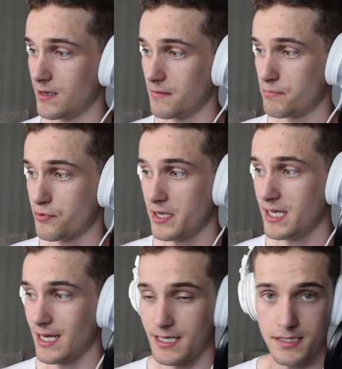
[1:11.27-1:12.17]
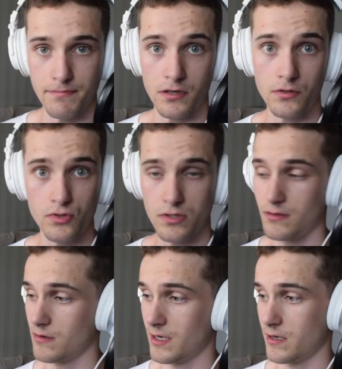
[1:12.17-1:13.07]
pre and post.
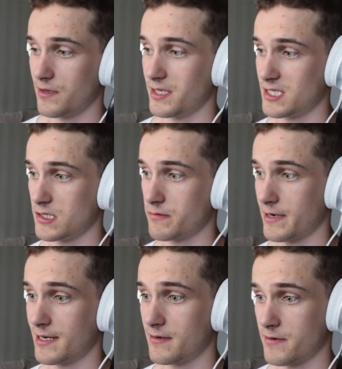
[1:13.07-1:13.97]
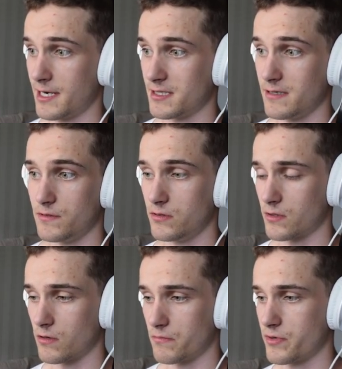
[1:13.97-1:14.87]
This is relative to the
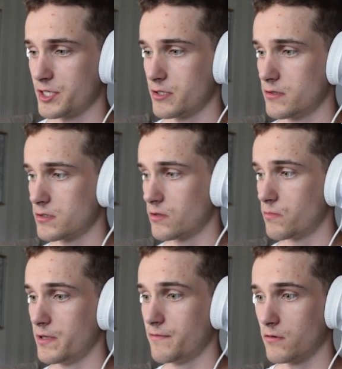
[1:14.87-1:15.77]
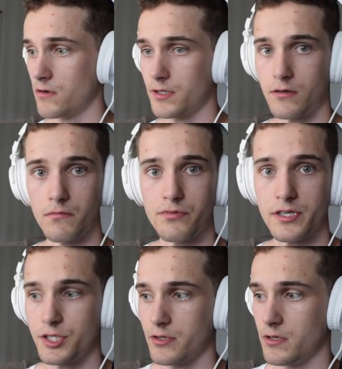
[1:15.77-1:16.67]
compression. So before the
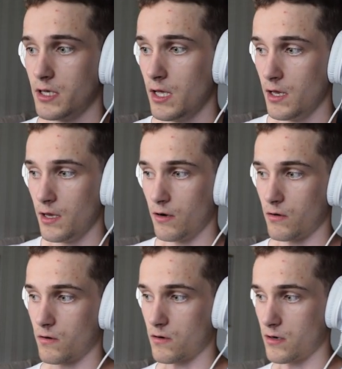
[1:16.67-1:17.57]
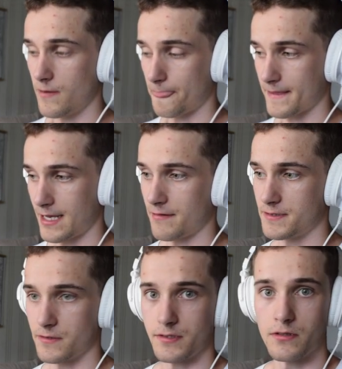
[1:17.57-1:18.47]
compression or
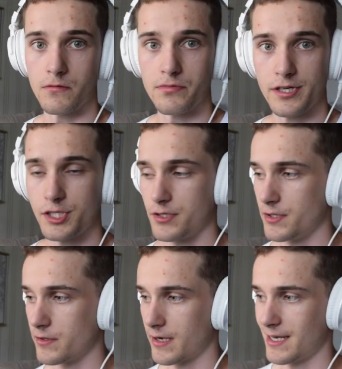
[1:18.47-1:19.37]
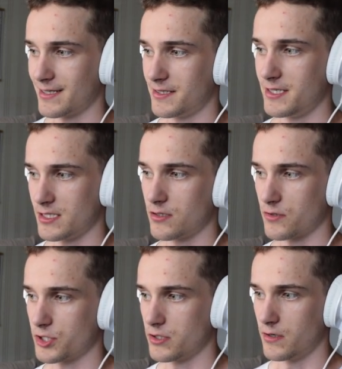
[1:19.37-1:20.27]
after the compression, you can add
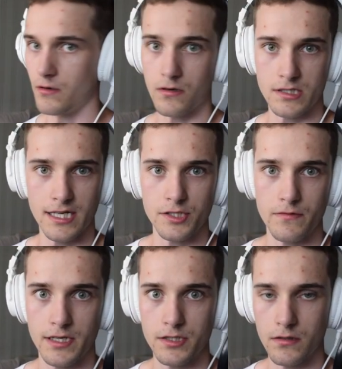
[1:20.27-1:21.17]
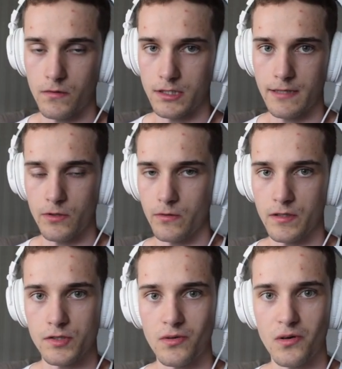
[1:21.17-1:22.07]
distortion or saturation, whatever you
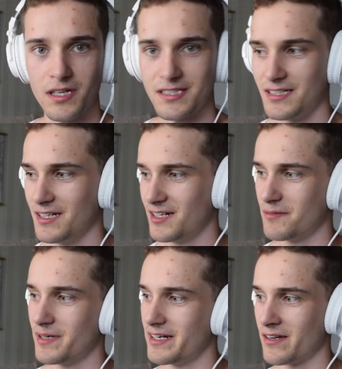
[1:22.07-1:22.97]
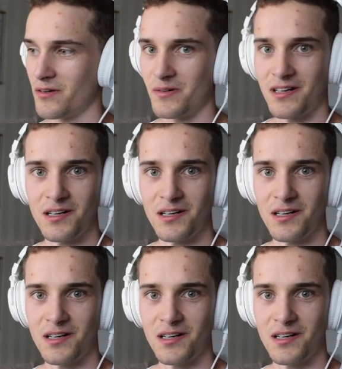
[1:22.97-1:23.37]
want to call it, depending on